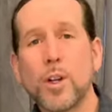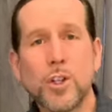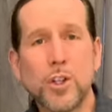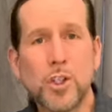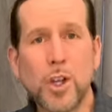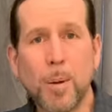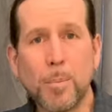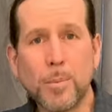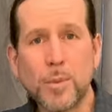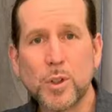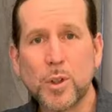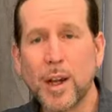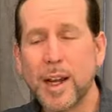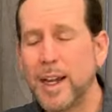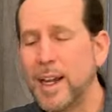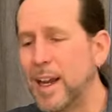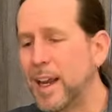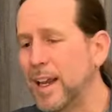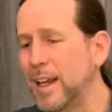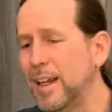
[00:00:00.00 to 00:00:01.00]
jump
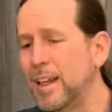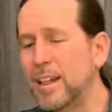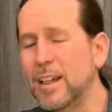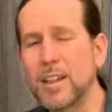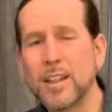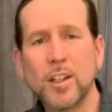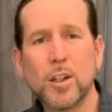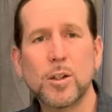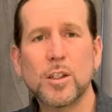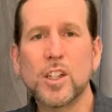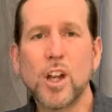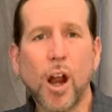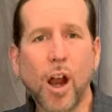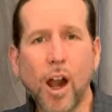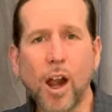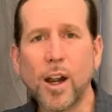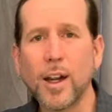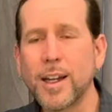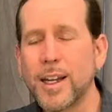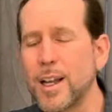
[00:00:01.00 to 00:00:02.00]
training and a little
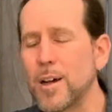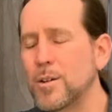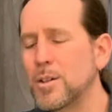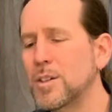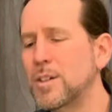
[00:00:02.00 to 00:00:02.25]
cardio